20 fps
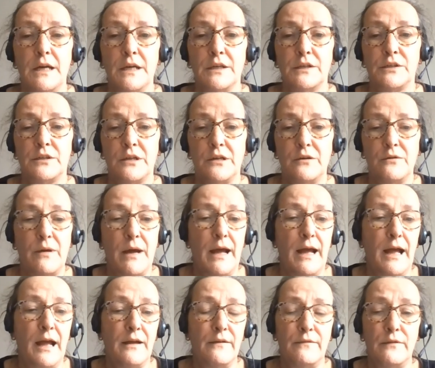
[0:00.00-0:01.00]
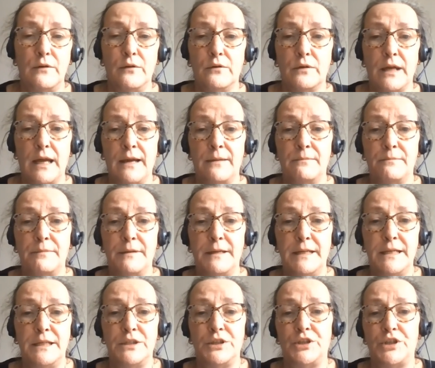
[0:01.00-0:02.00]
So have a look and
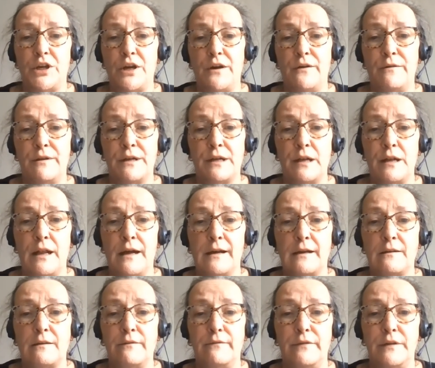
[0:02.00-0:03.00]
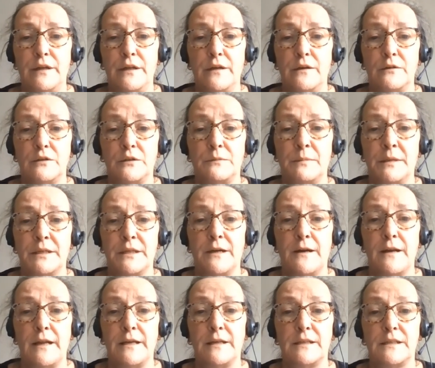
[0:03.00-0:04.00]
please share and like the videos my
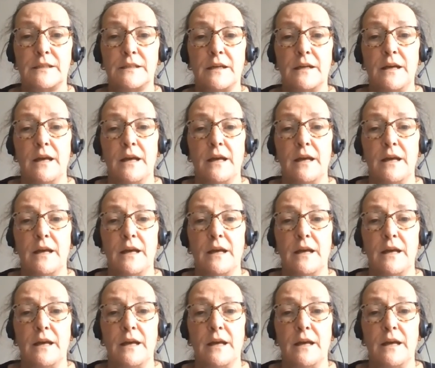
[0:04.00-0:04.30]
darlings.